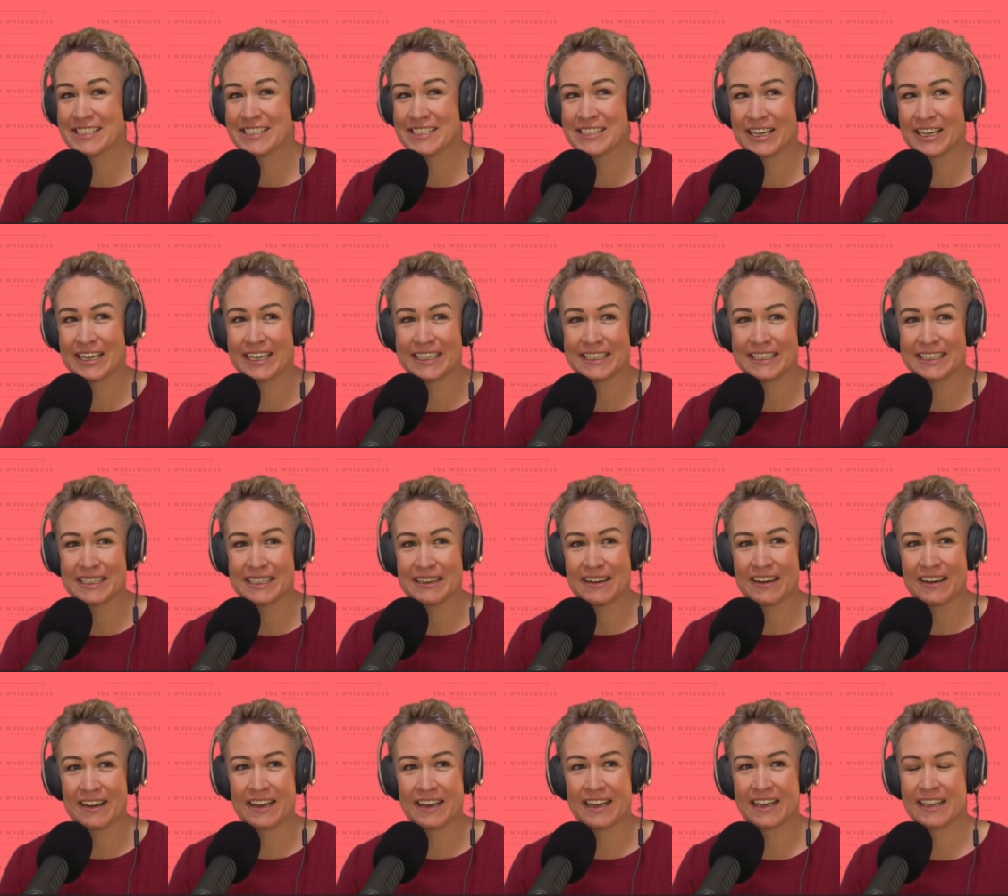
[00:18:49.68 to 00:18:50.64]
last night
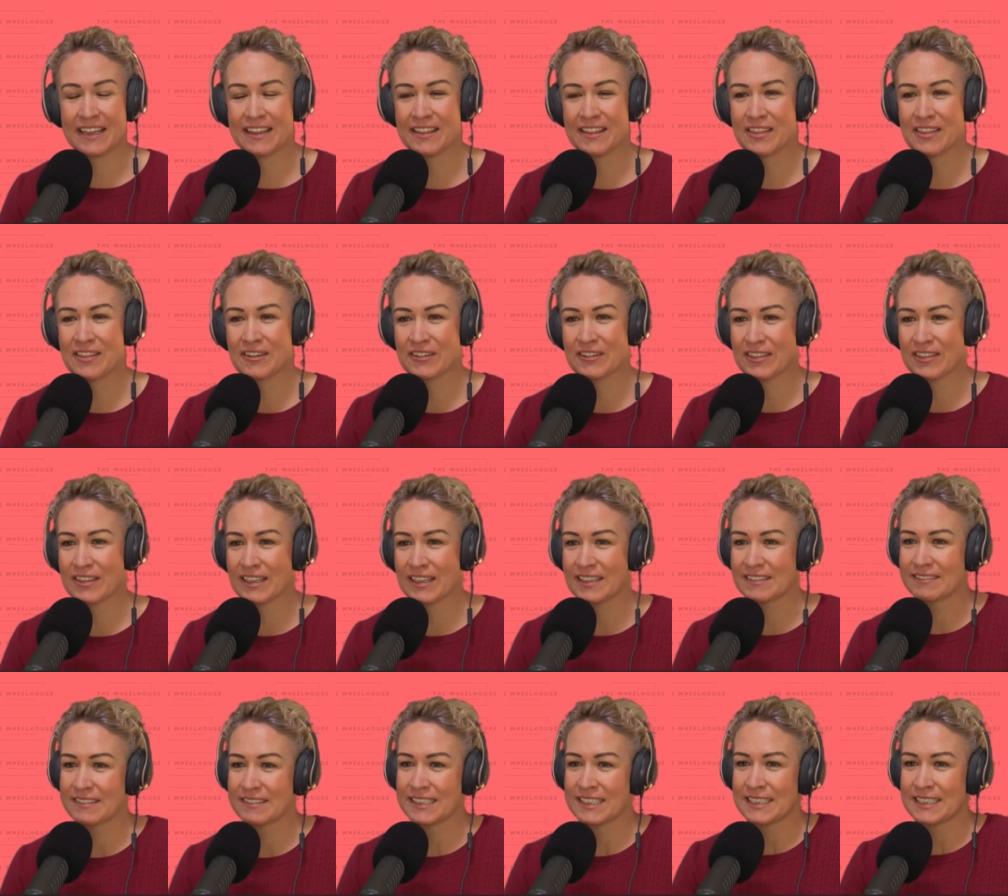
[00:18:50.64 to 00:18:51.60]
I thought
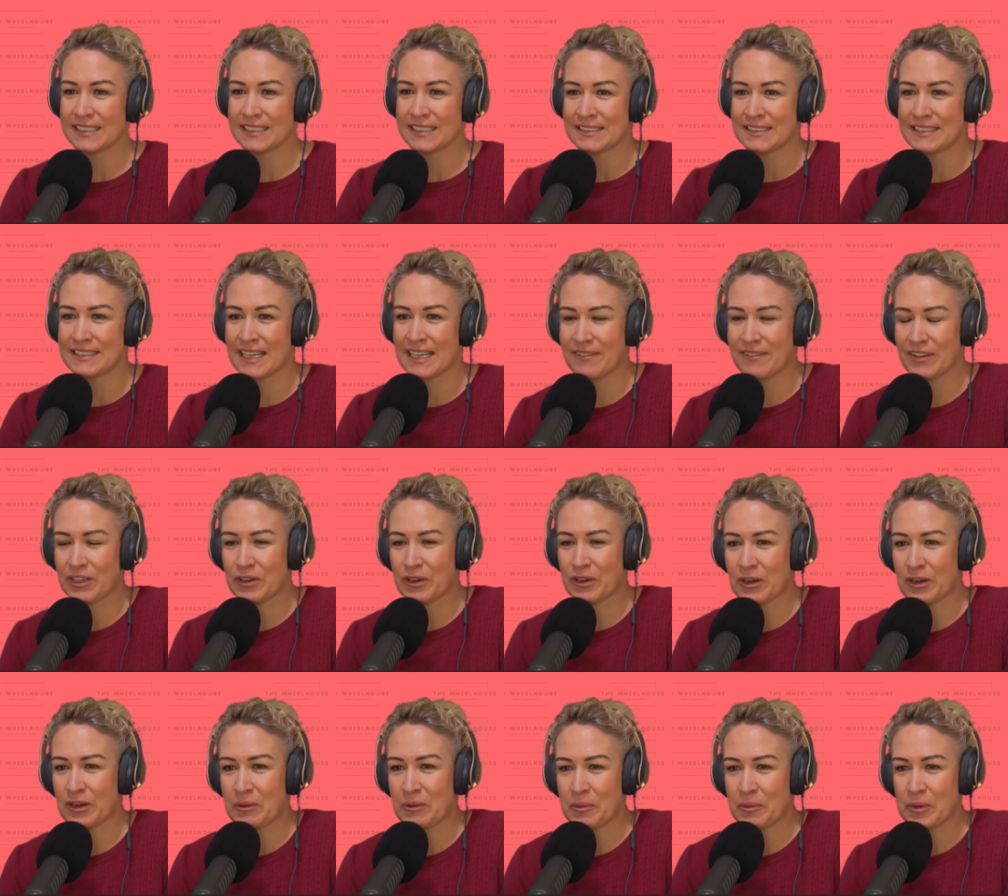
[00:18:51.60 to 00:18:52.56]
that Davy
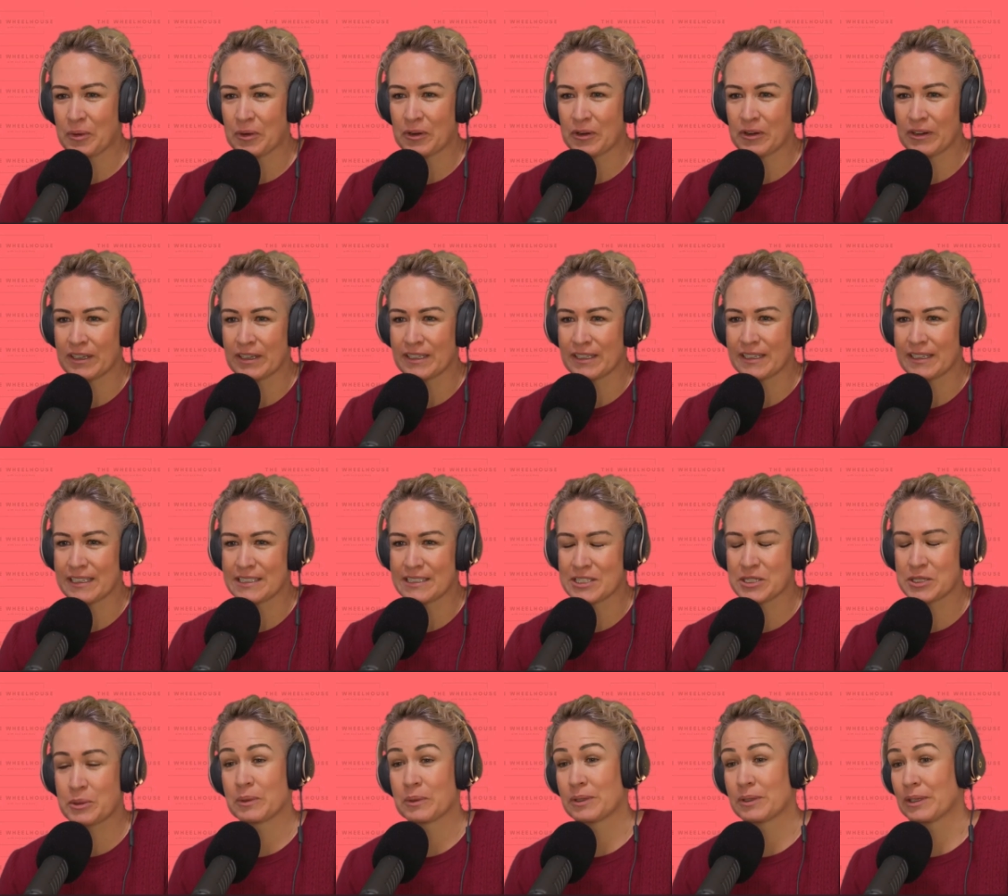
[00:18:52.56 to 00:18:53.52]
Crockett wore a
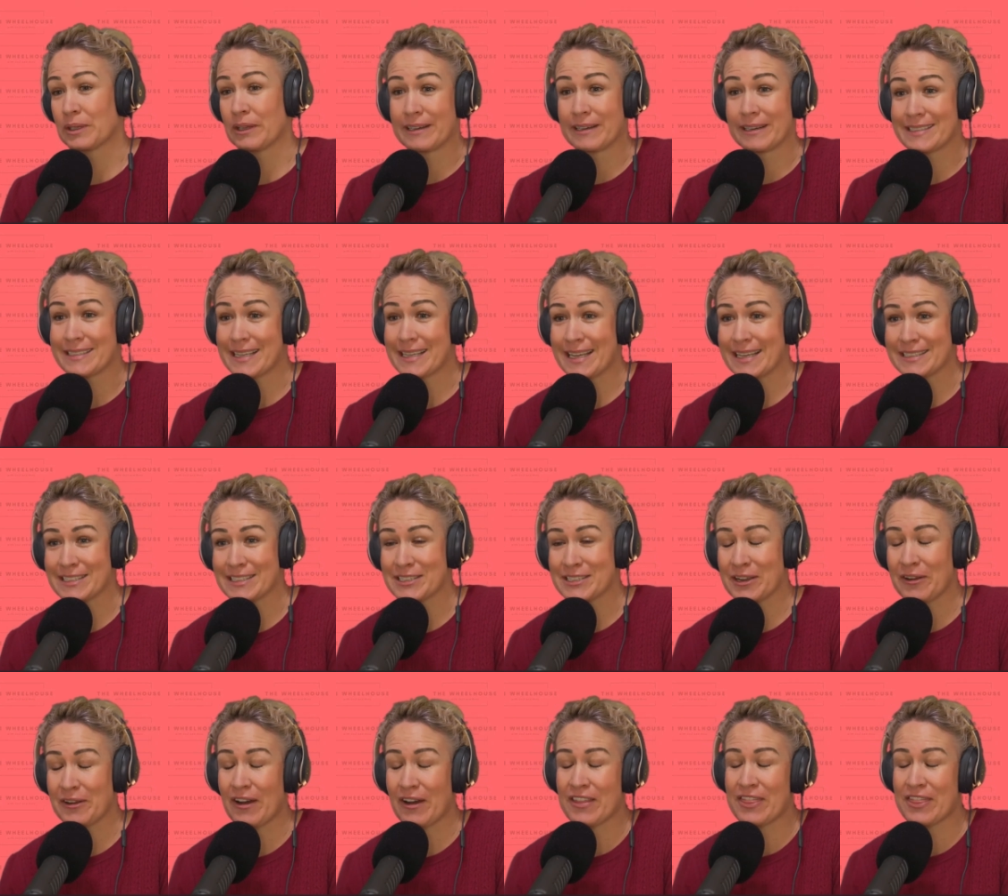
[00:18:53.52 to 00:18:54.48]
squirrel on his head.
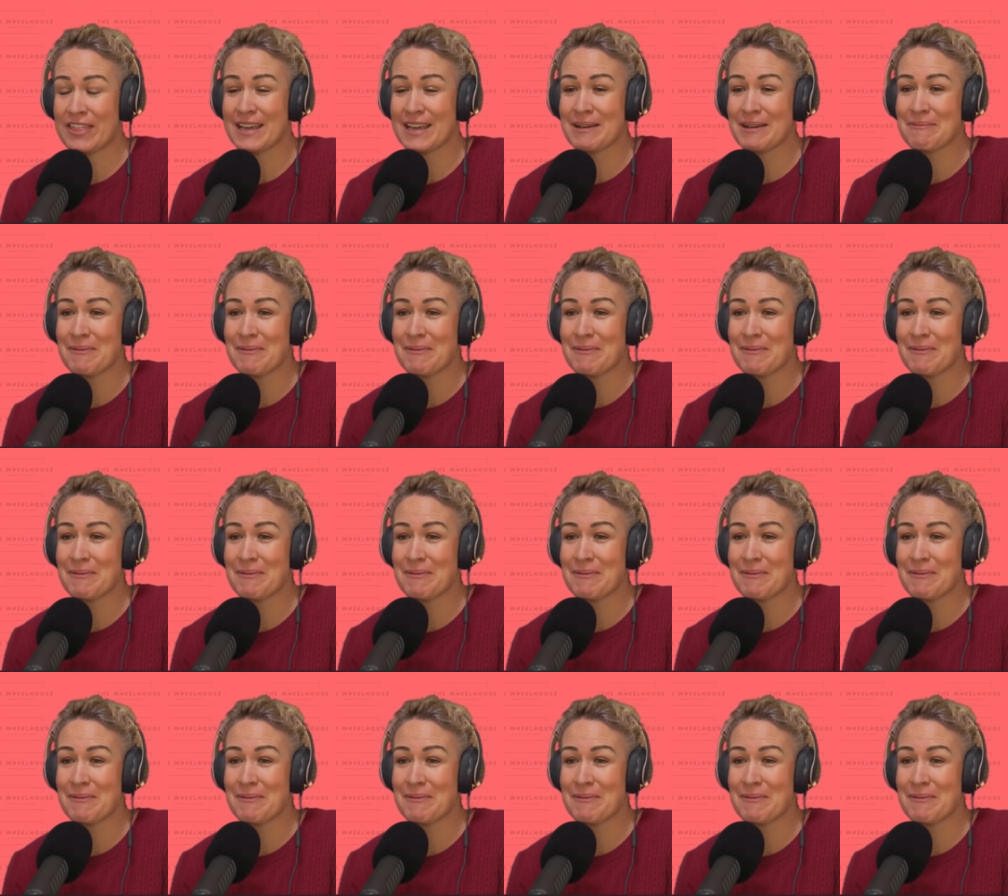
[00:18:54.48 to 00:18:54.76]
So I